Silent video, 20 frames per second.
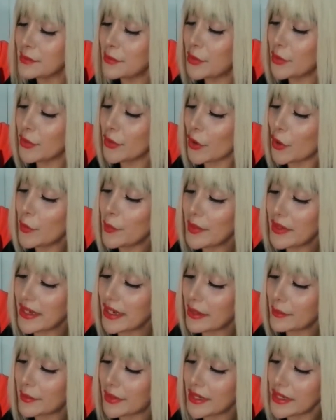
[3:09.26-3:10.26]

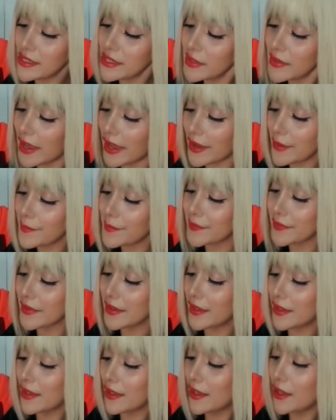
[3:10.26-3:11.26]
opening, but it's okay,
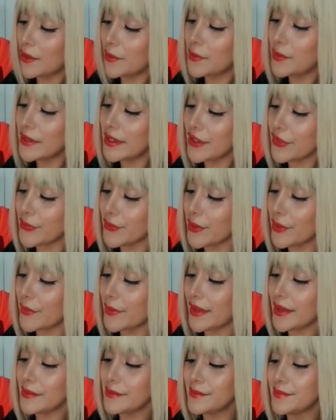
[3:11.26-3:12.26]
we'll get through
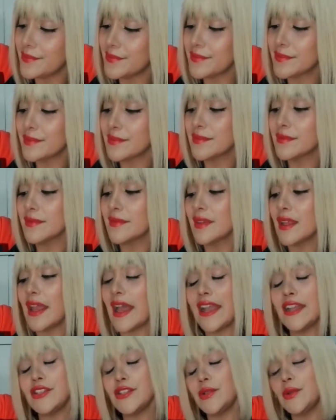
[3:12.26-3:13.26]
it.
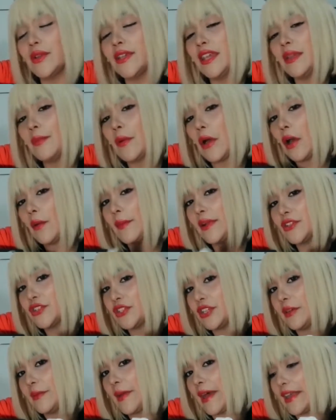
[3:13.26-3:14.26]
I do keep all my
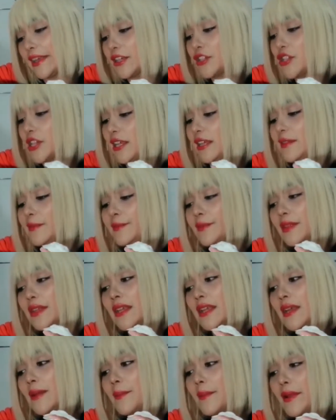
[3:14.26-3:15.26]
Chanel packaging,
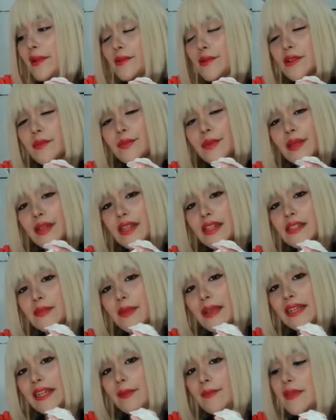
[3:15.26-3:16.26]
my ribbons,
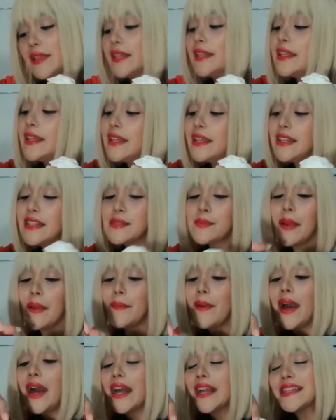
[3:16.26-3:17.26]
my camellias, my
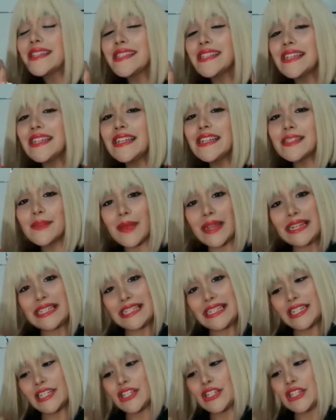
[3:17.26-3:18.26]
boxes, my
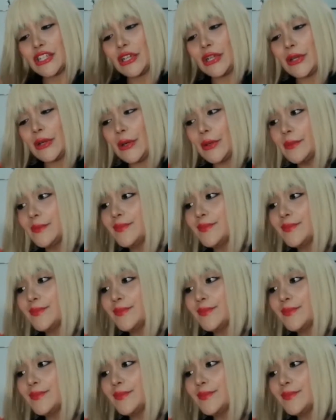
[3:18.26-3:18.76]
tissue.